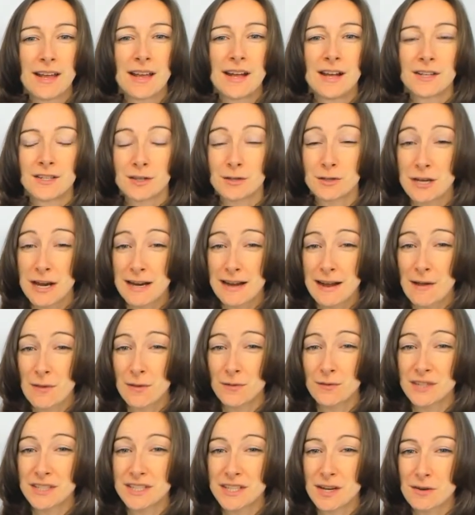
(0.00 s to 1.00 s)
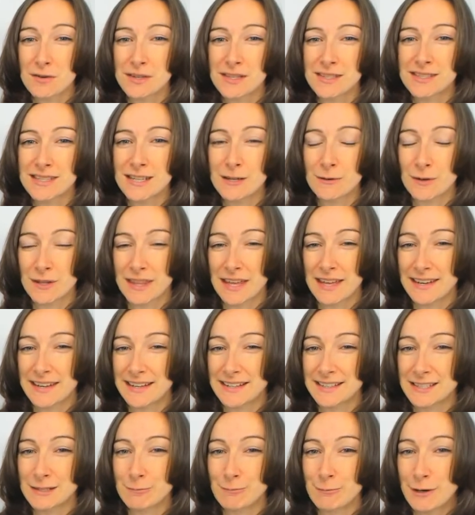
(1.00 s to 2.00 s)
So check out the video to see what that
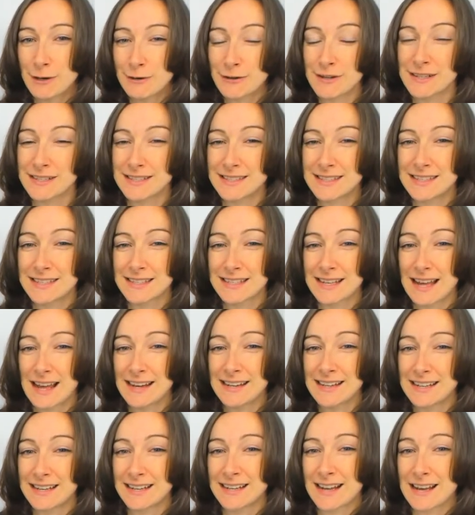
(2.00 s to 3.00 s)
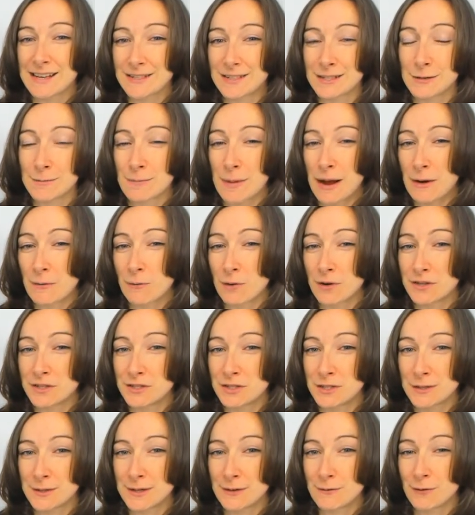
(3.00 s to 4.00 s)
experience is like in case you might want to
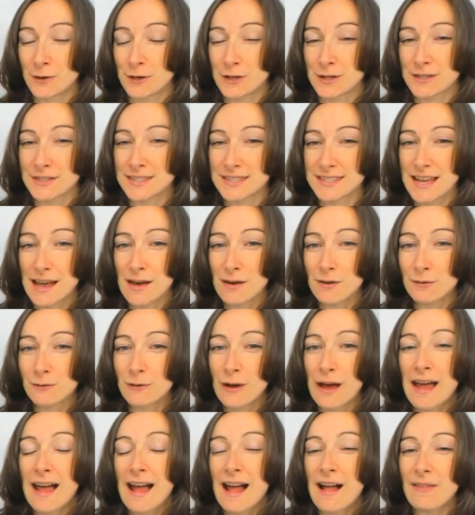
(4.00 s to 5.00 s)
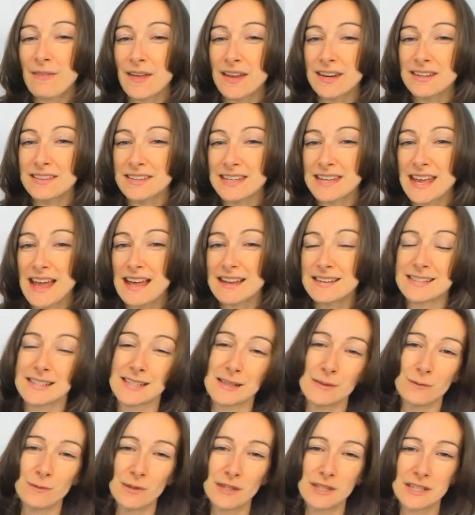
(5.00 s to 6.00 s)
do it for yourself. And then at the end
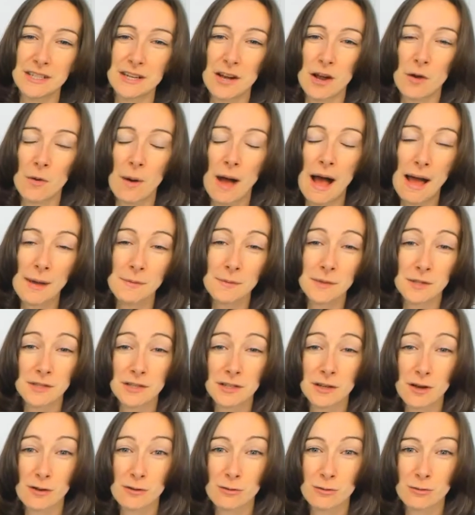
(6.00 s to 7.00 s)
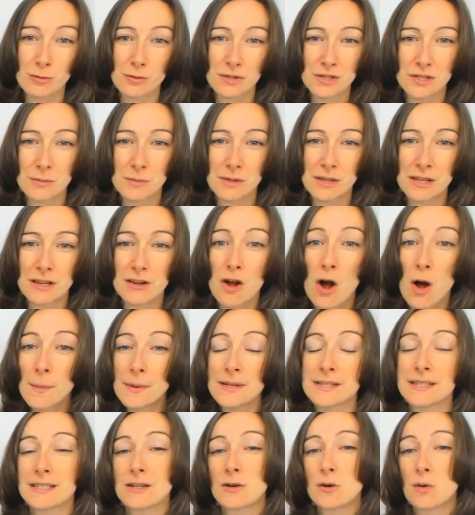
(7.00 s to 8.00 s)
of the video, I'm going to go through some of the
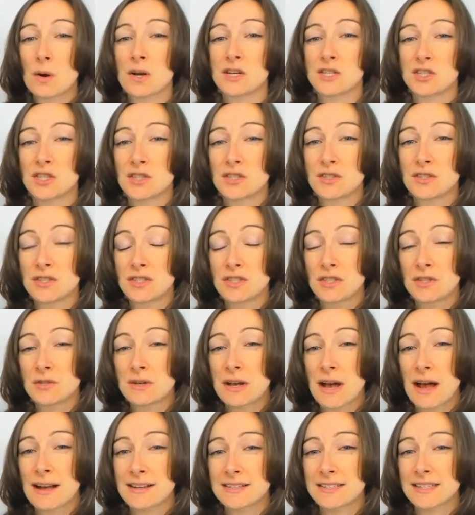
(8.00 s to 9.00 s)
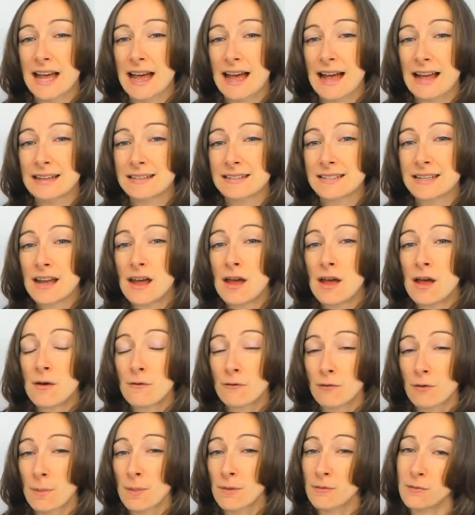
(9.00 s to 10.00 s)
comments and questions you guys had
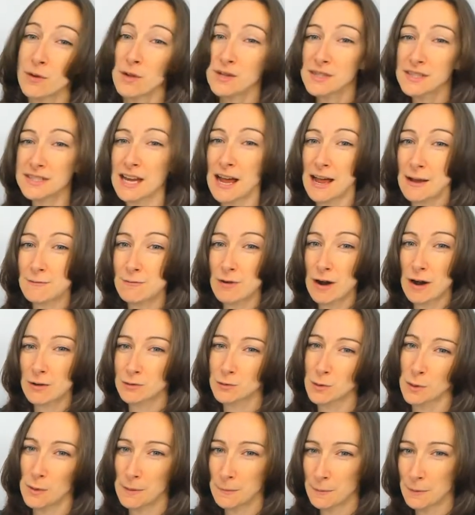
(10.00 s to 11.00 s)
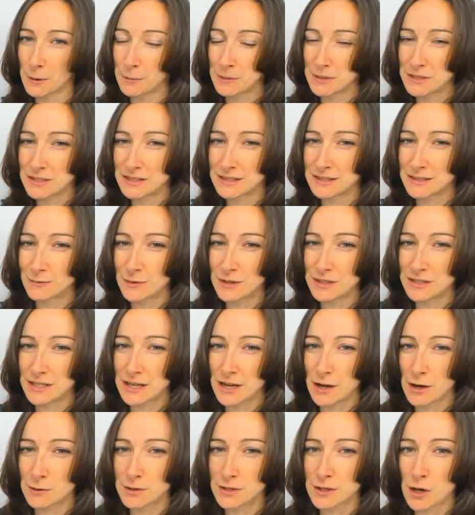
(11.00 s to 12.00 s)
from the first time round when we published this
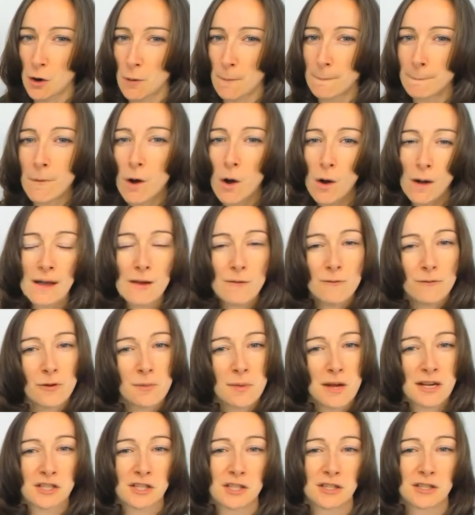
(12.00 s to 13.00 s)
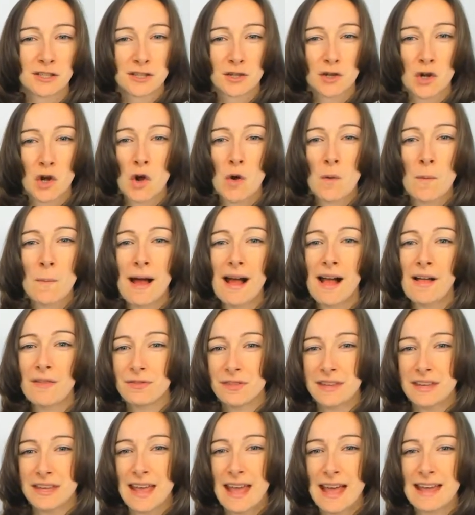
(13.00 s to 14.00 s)
video. So more information to come at
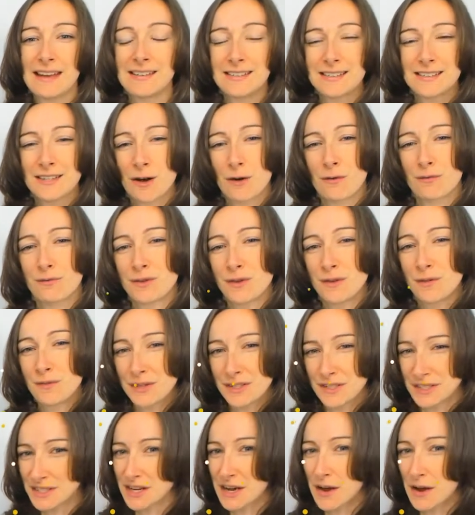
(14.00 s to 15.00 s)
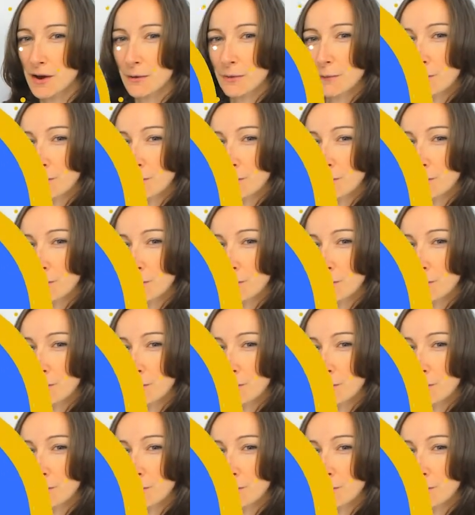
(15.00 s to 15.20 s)
the end of the video.